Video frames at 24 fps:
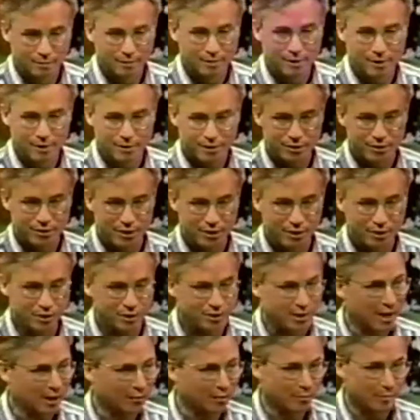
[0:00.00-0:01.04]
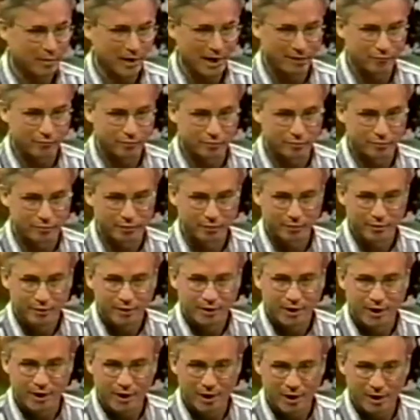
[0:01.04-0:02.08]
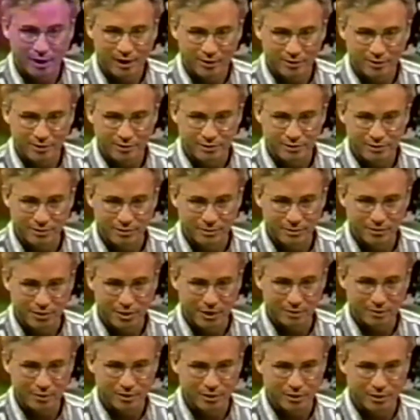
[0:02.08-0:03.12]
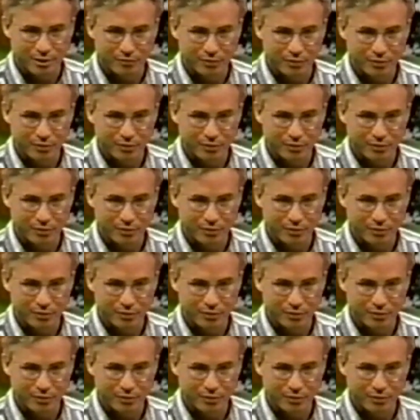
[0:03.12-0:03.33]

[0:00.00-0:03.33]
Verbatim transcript: The judges now are baffled. Uh, Tim, let's see if you can